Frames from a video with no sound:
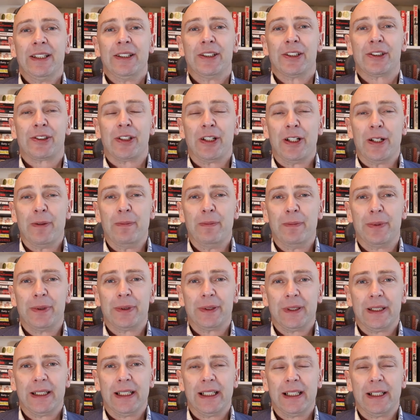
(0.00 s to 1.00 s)
Trump
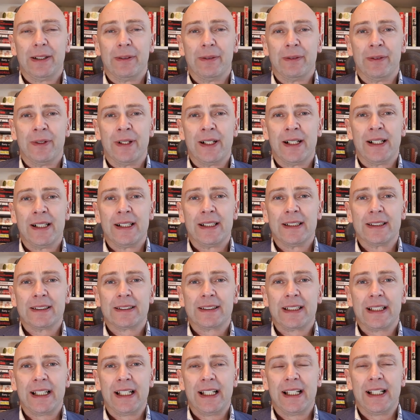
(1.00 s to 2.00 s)

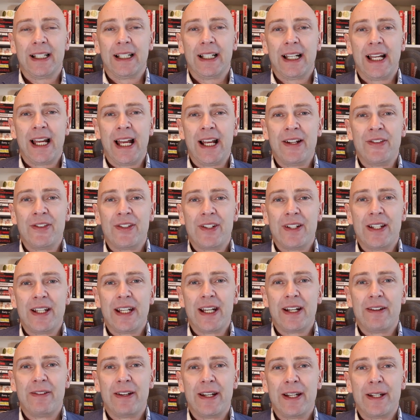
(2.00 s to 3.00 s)
was
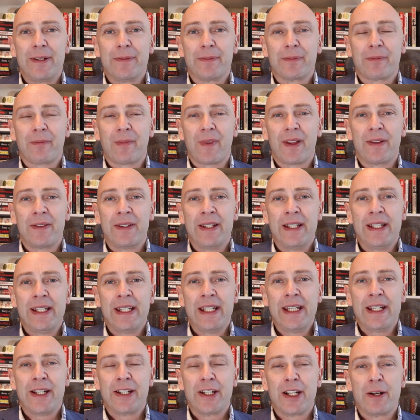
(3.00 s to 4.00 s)
engineering
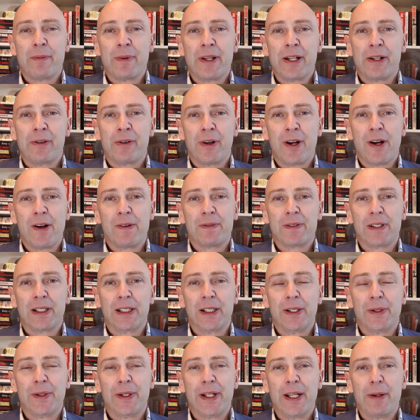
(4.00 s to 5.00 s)
the economic growth, the
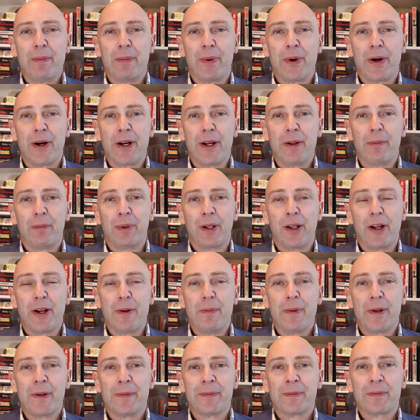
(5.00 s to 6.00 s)
low
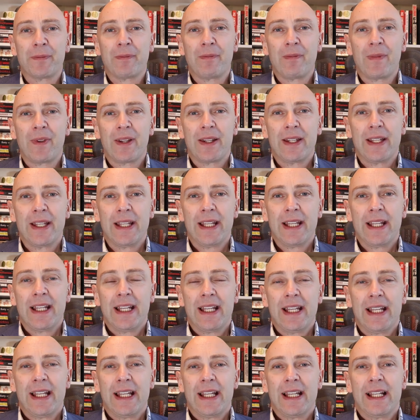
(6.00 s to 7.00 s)
unemployment,
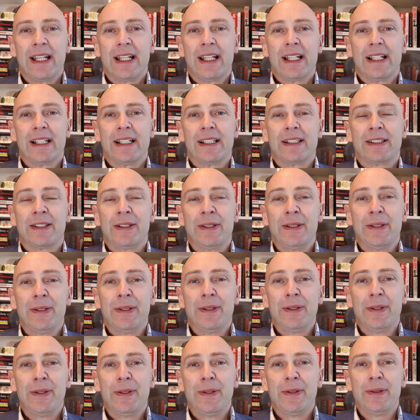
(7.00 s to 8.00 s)

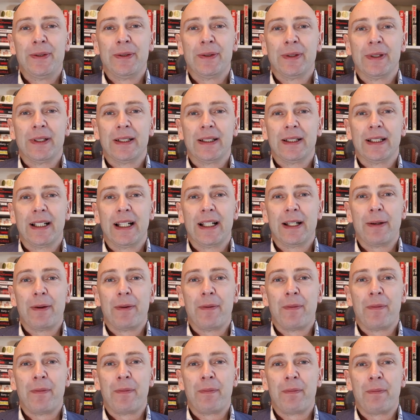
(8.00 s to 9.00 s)
to
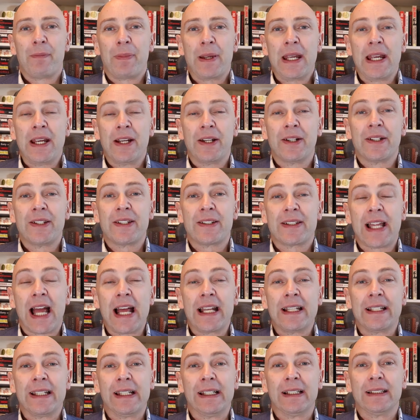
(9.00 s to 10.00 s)
be in good
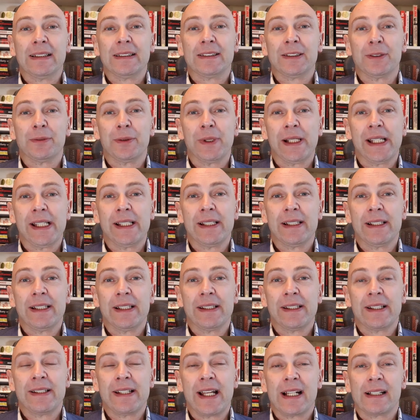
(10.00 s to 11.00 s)
standing to win
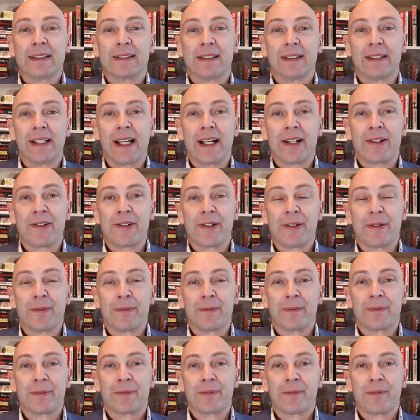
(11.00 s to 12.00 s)
the next election.